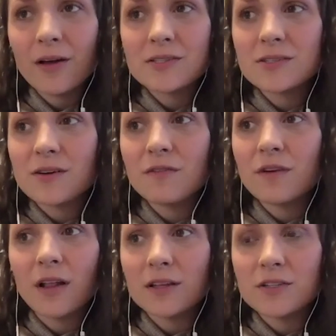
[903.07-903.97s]
so
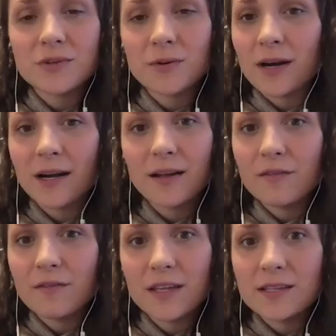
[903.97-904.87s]
fallen short of
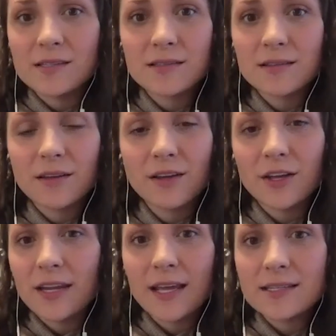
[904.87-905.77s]
his
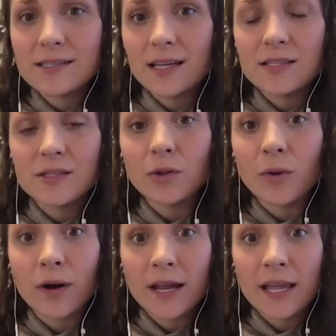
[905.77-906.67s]
goodness and his
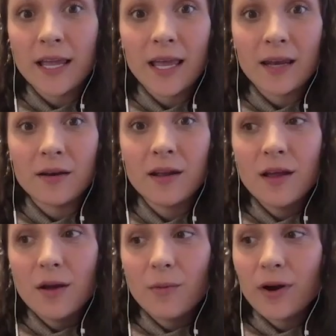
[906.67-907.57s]
glory. And
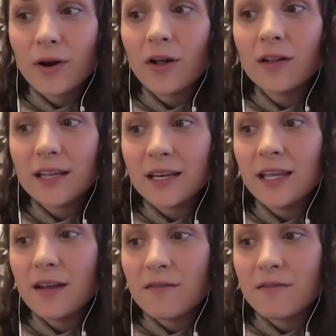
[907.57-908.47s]
we're all in need
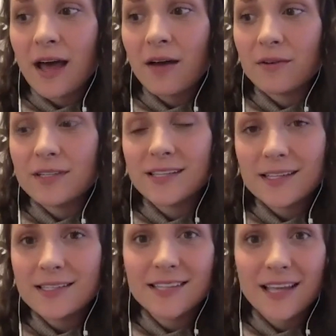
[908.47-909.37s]
of that
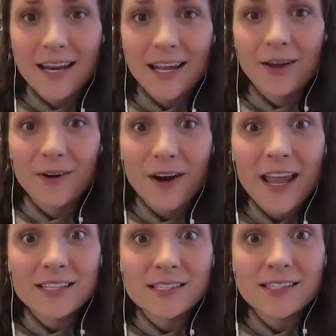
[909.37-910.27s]
resuscitating
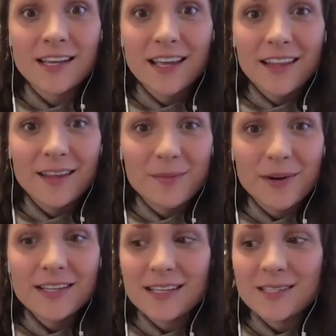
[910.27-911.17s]
grace that
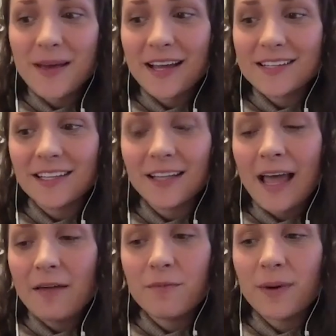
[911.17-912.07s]
brings us back to life.
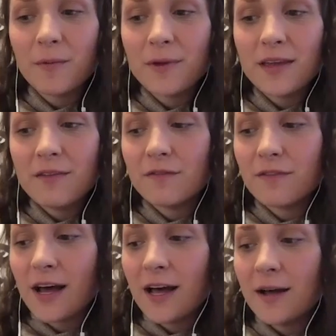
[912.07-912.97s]
But we've,
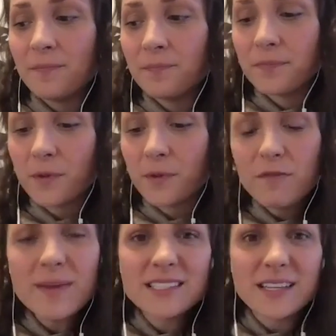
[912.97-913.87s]
yeah. um, we've
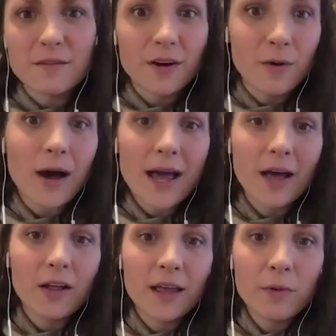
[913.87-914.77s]
missed it for a while
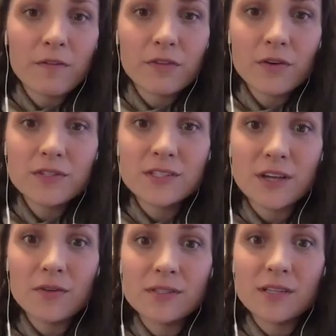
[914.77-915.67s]
and we've thrown
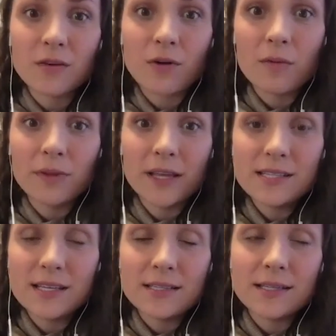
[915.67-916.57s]
stones in the wrong
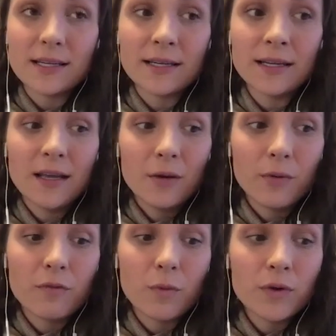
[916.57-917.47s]
places and totally we've
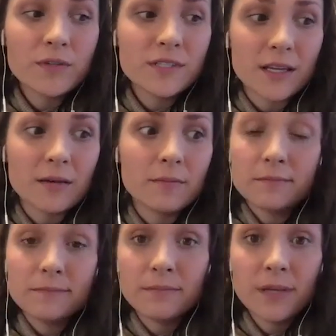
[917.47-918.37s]
wounded
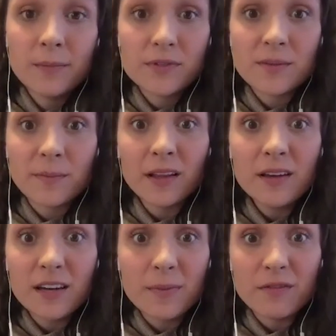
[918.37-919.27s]
people's ability
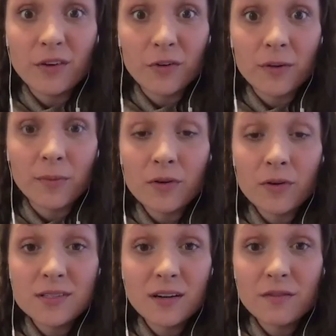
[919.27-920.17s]
to be vulnerable because
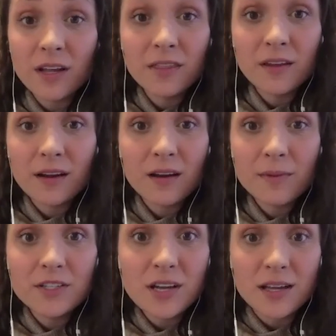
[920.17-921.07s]
they're afraid they're going to be
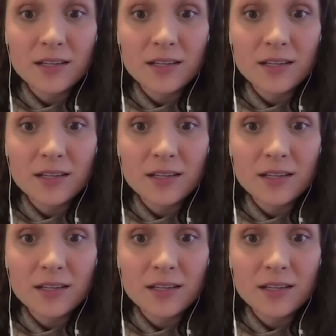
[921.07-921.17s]
judged.